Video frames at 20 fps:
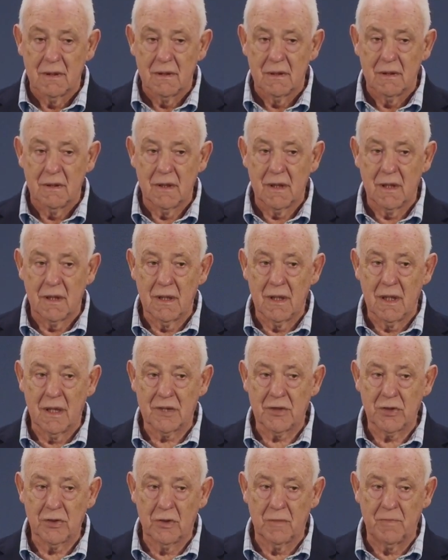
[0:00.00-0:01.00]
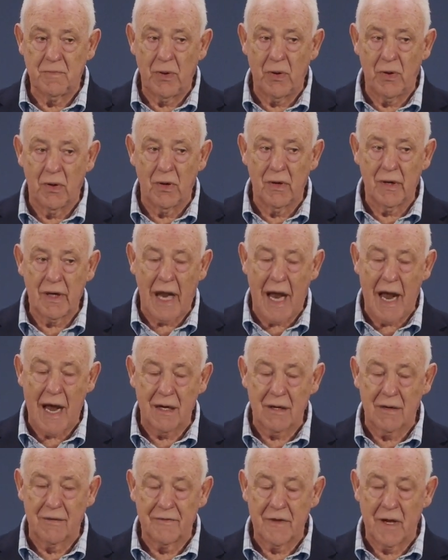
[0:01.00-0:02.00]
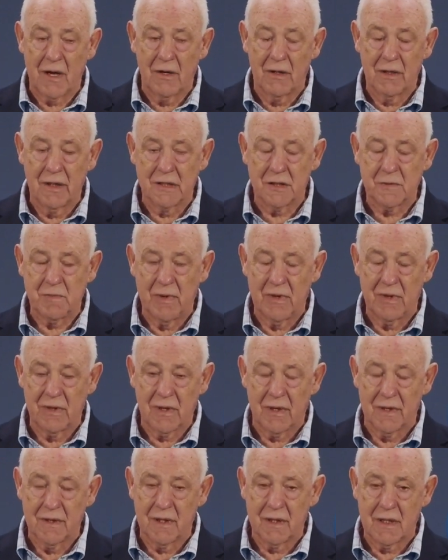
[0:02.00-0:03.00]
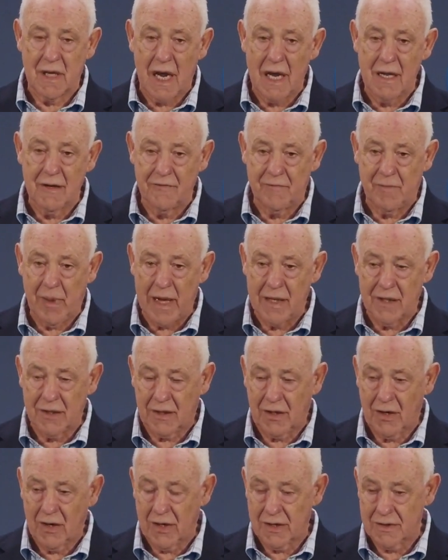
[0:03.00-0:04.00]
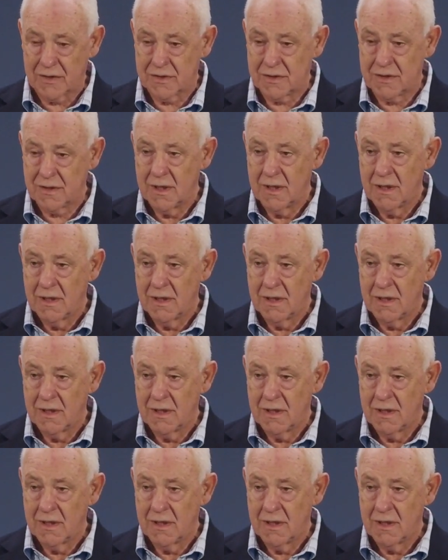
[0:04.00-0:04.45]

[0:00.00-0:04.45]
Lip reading: The initial pouring out of the Holy Spirit on the day of Pentecost